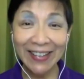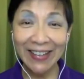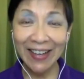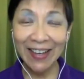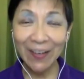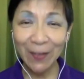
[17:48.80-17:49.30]

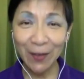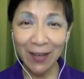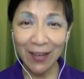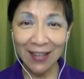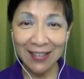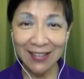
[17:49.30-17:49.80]
Have you
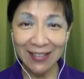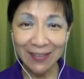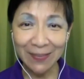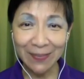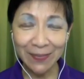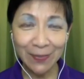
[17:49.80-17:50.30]
asked
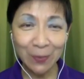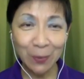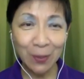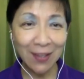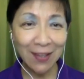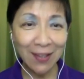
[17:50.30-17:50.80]
him
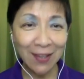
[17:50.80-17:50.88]
whether